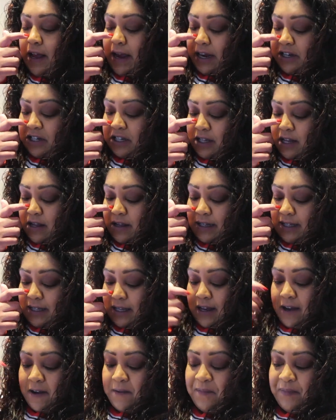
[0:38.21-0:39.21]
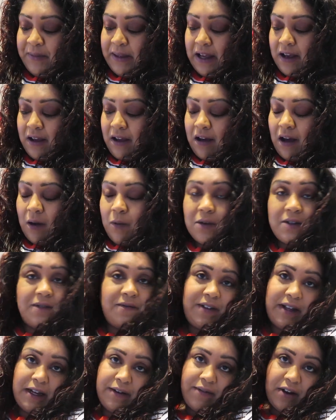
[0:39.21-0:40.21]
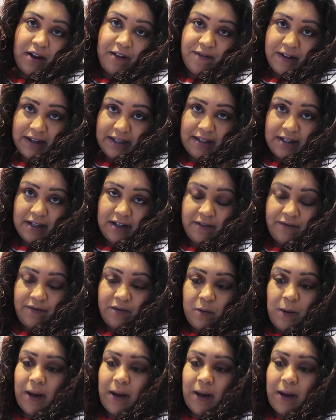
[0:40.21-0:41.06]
It's just that this year I wasn't feeling very festive.